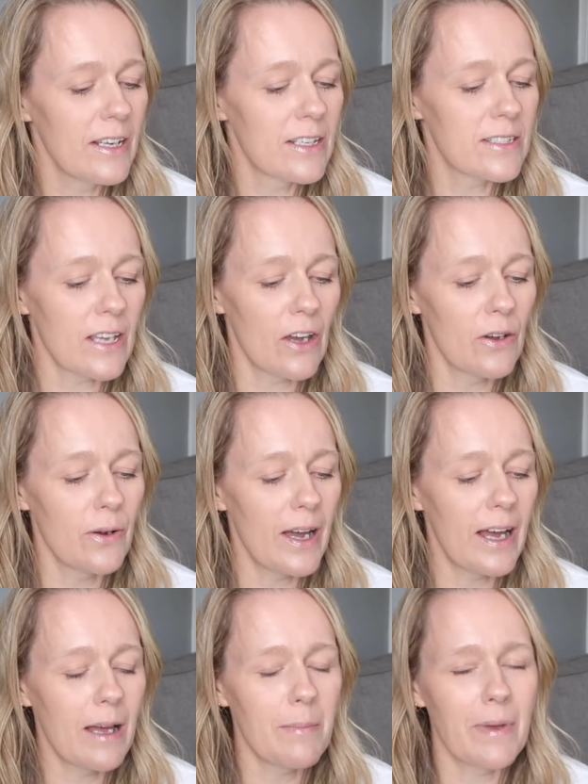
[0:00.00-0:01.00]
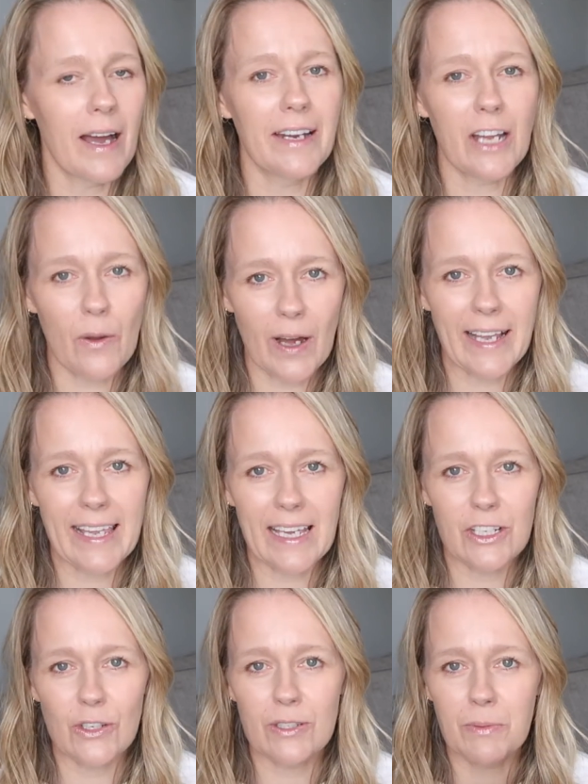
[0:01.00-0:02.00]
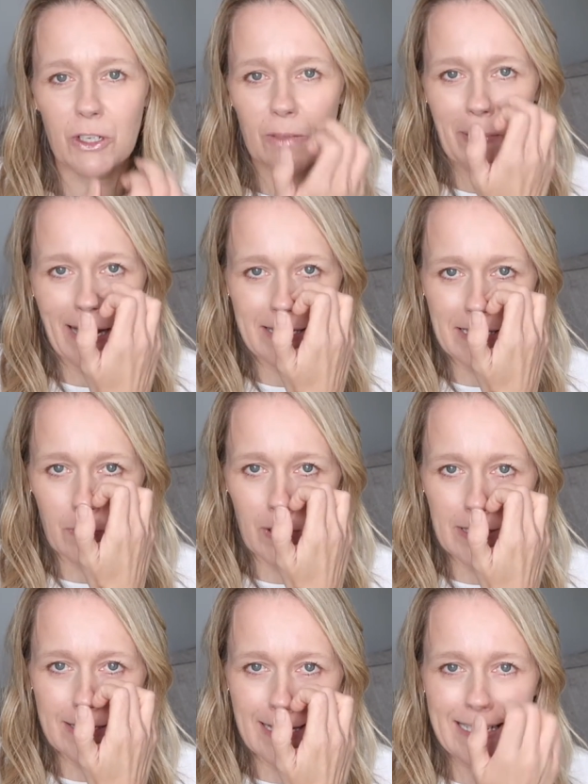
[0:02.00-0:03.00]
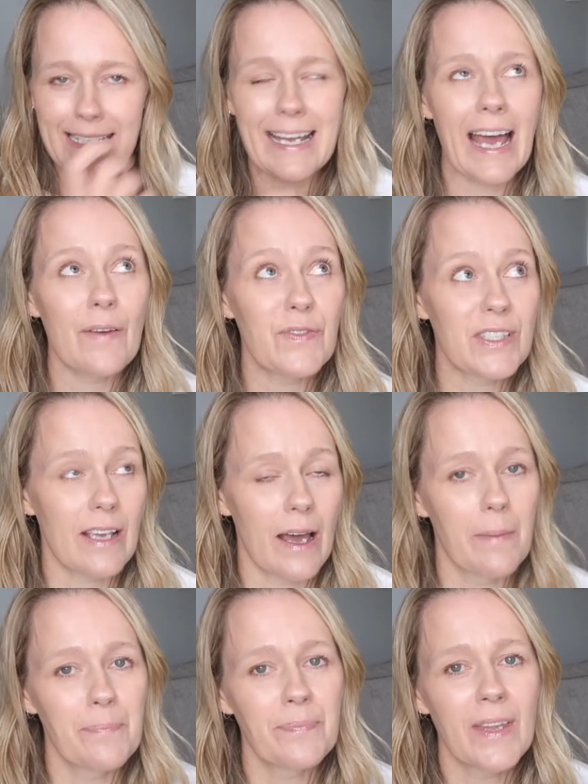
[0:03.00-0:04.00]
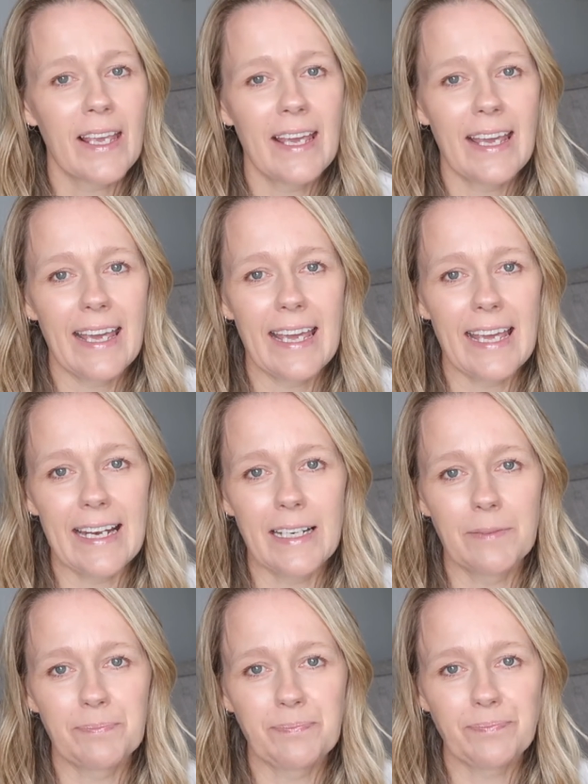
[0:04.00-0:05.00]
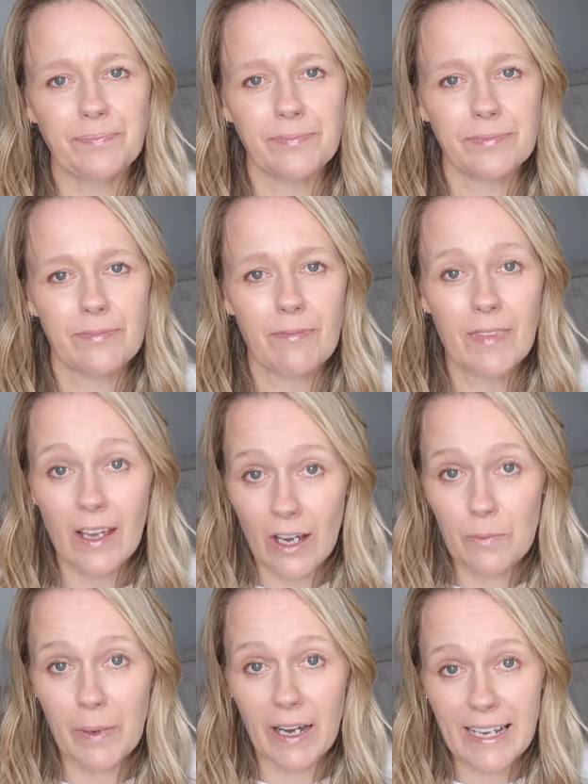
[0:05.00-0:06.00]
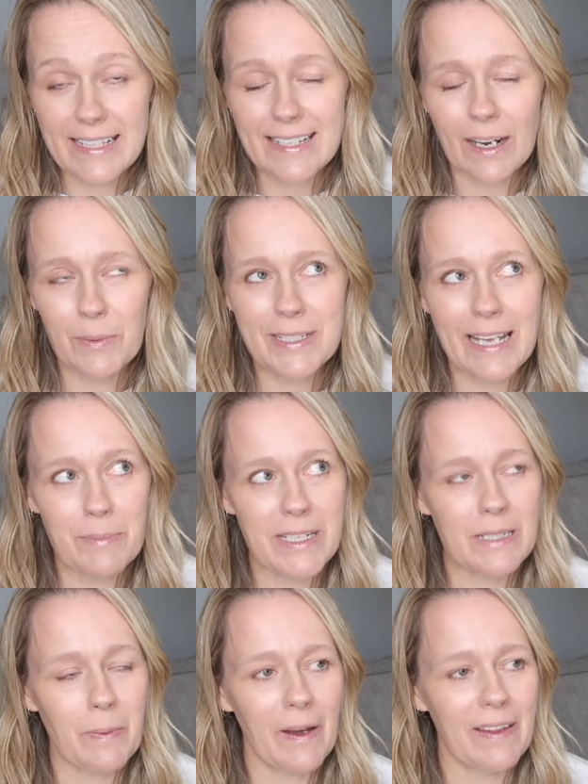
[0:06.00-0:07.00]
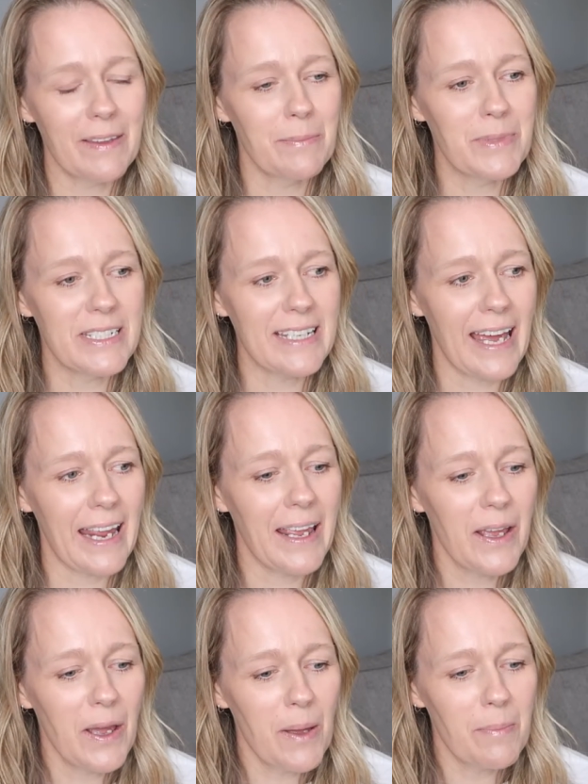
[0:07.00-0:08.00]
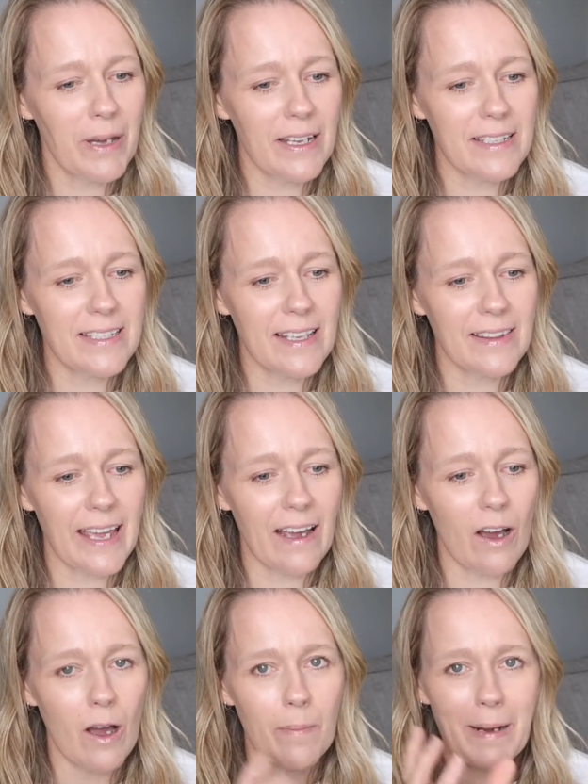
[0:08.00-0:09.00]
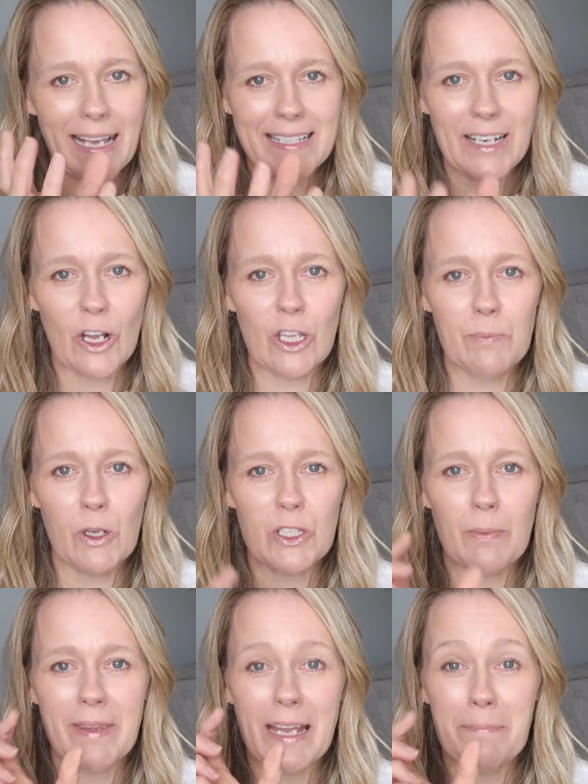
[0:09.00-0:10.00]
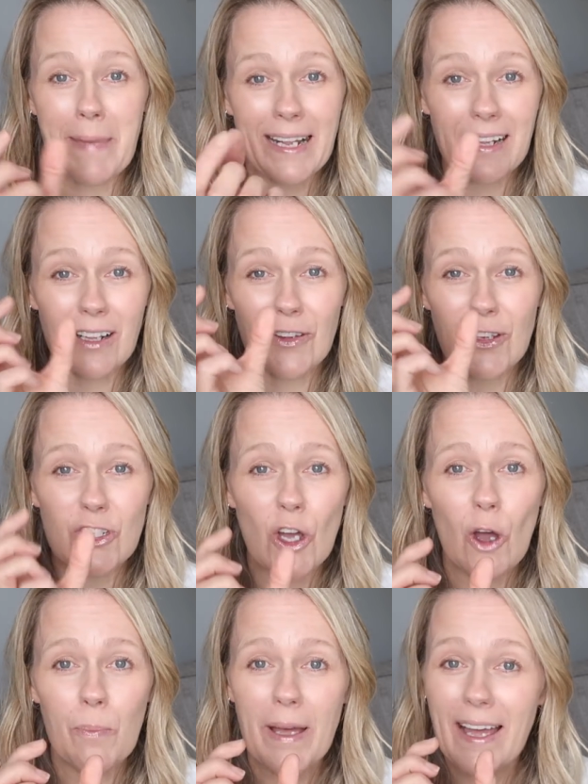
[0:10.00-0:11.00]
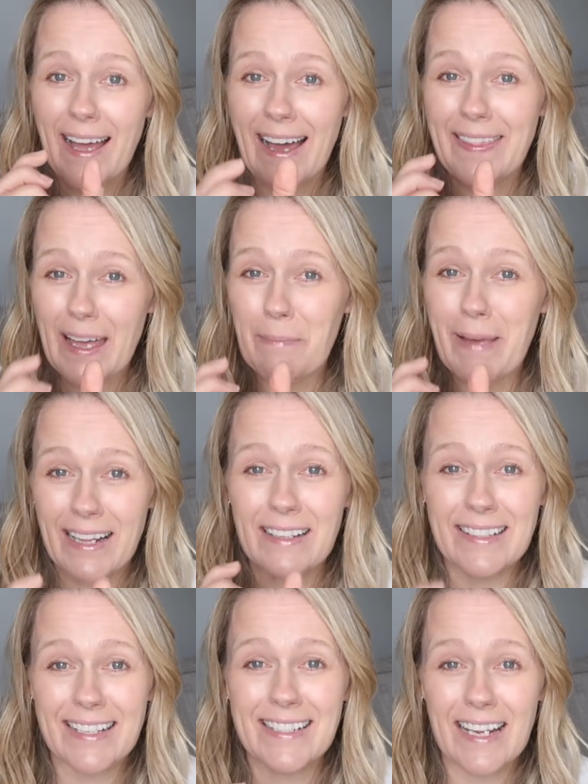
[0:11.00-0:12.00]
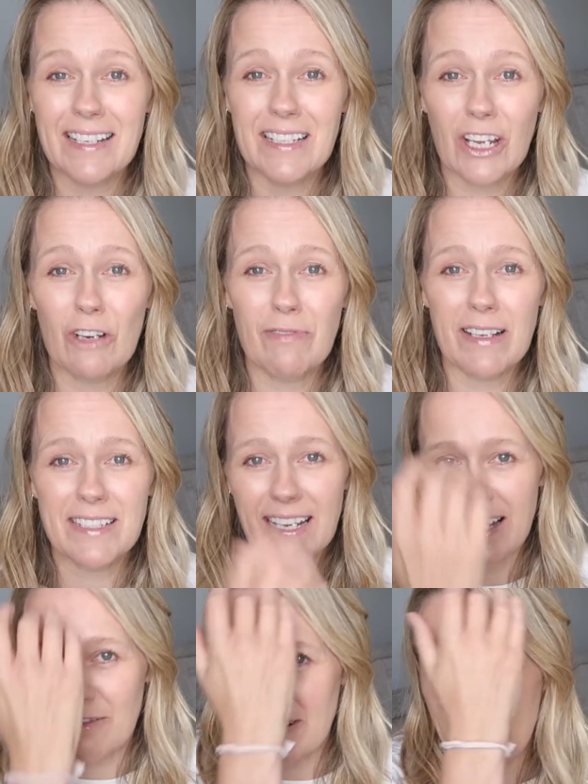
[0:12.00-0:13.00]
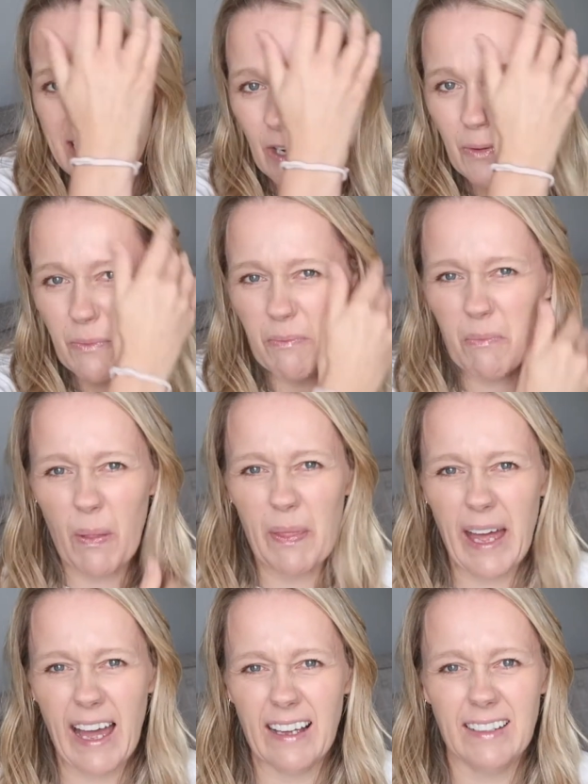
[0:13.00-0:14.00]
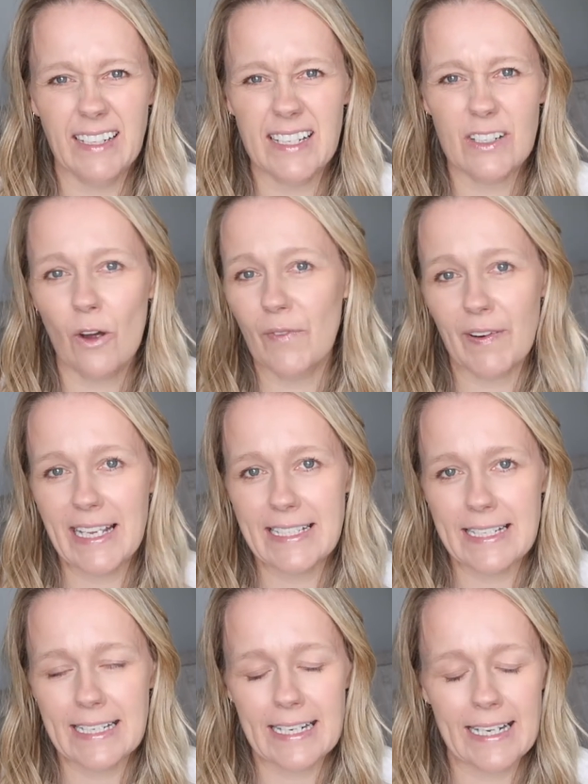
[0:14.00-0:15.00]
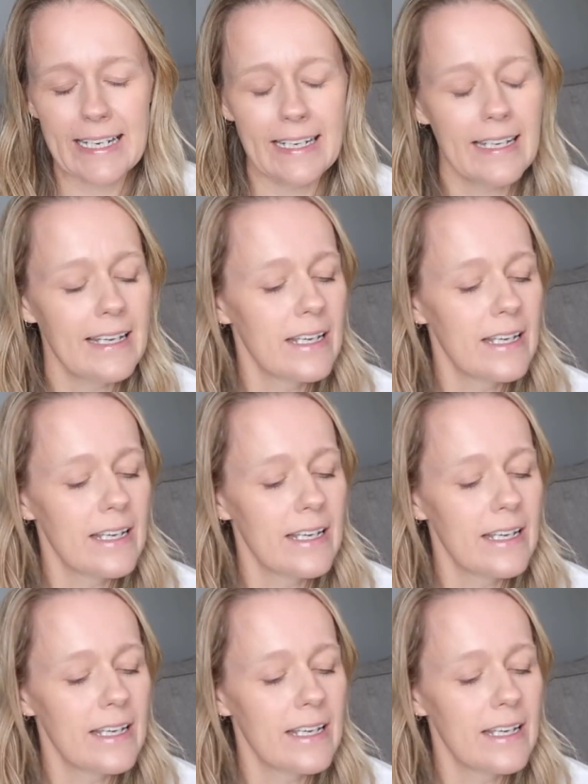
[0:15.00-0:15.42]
So I know IKEA do some good plastic ones. They did have some in Home Bargains and I was tempted to buy them today, but they are plastic on the bottom and then metal on the top, and that metal does tend to go rusty and I really don't want that, and it's not very easy to clean.